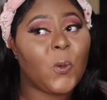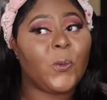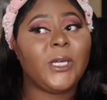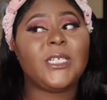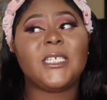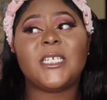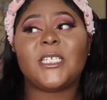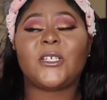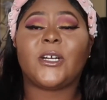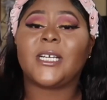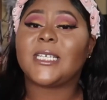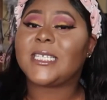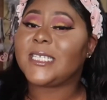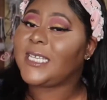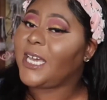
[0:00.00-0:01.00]
Which is
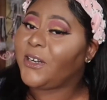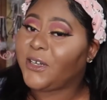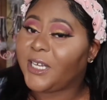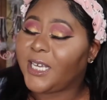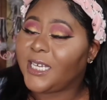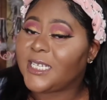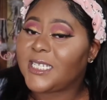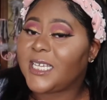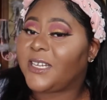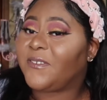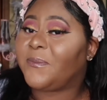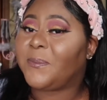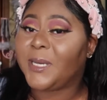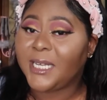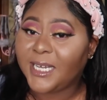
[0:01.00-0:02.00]
starting Saturday instead
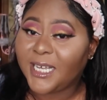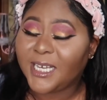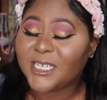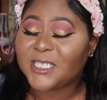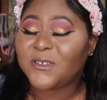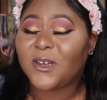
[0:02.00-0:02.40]
of Monday.